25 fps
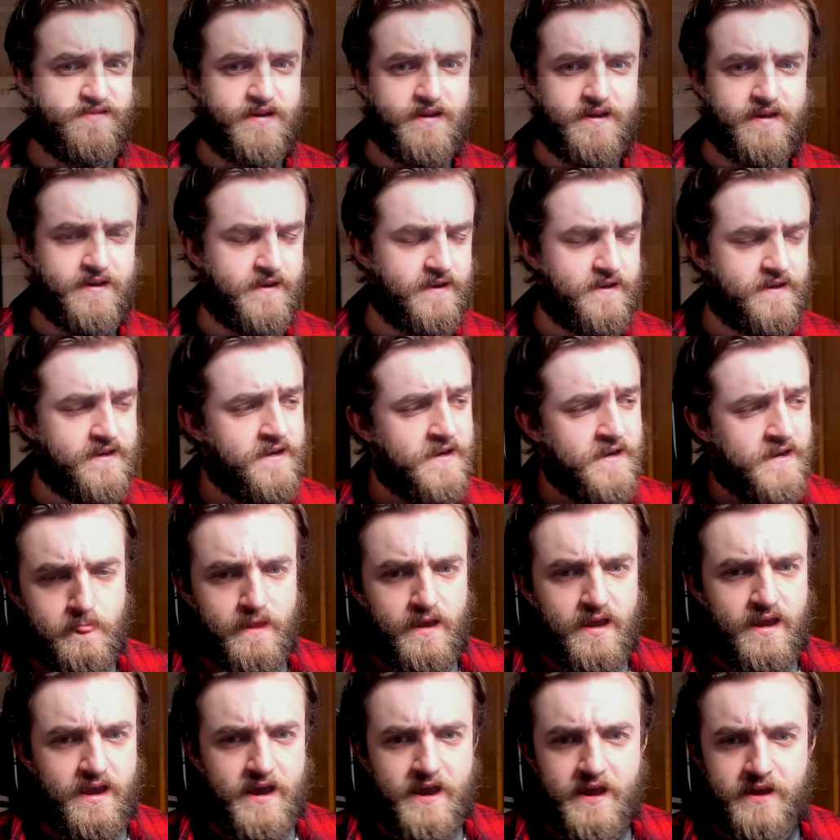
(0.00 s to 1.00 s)
link
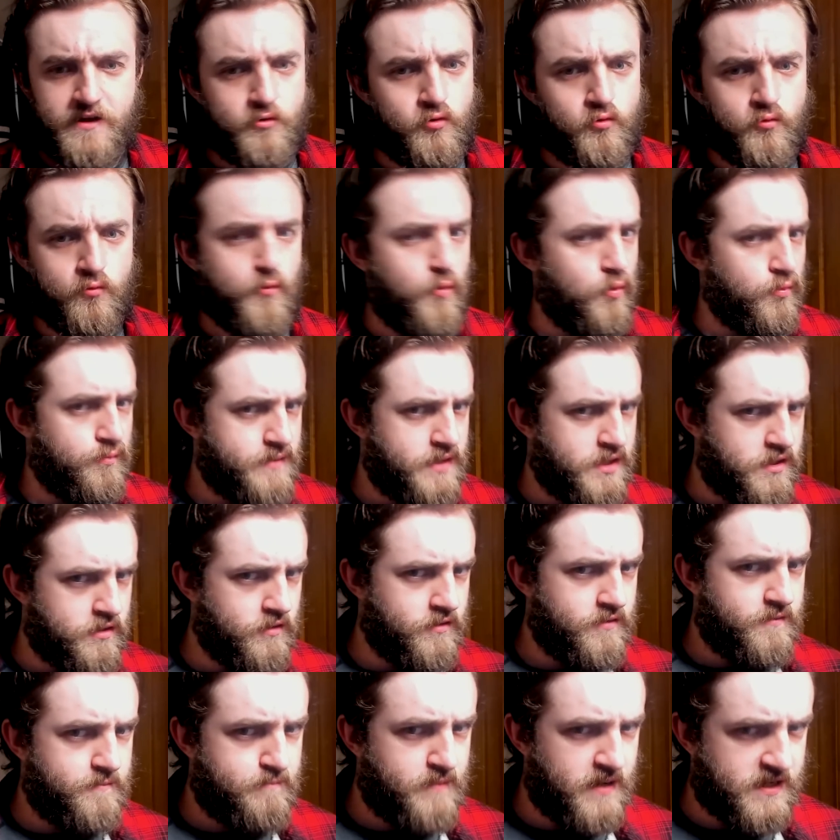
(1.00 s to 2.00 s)
and all will be
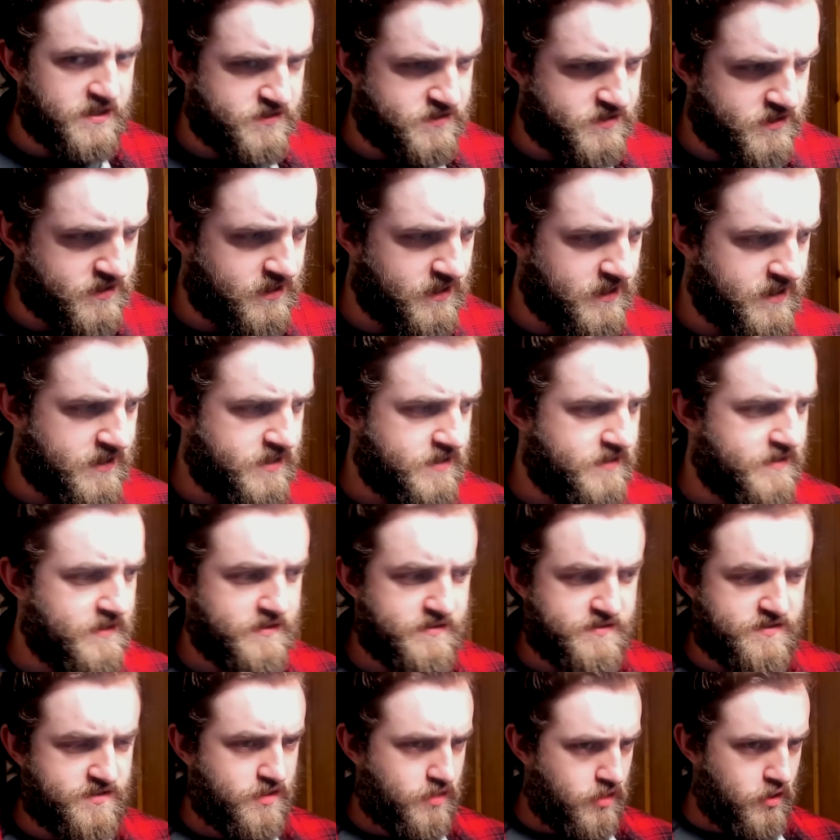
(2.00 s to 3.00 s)
good, basically, and
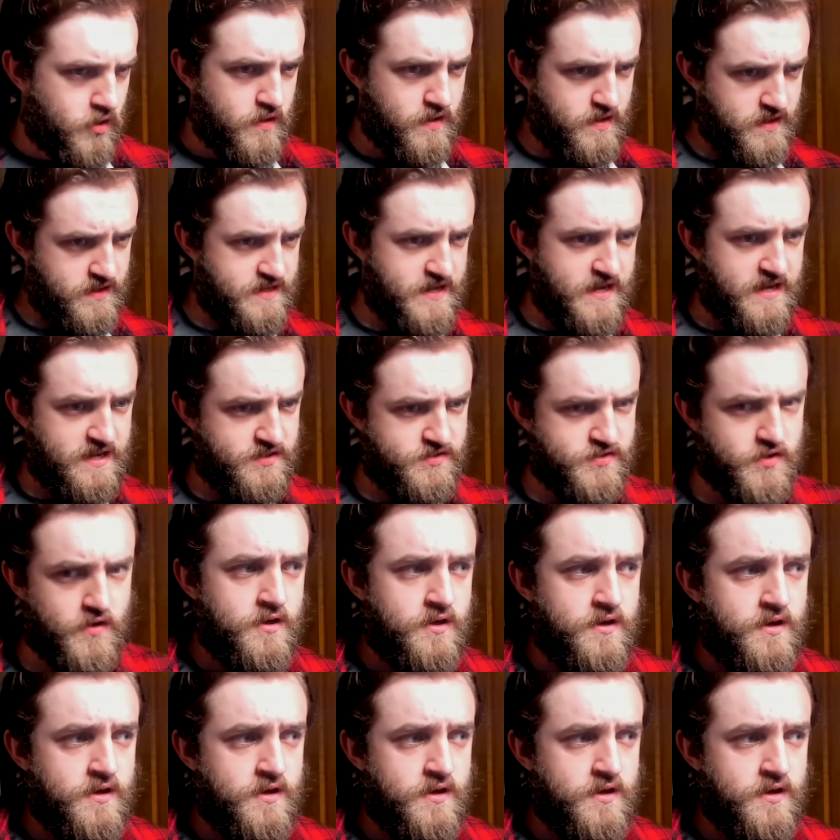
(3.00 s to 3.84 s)
there's thirty days on.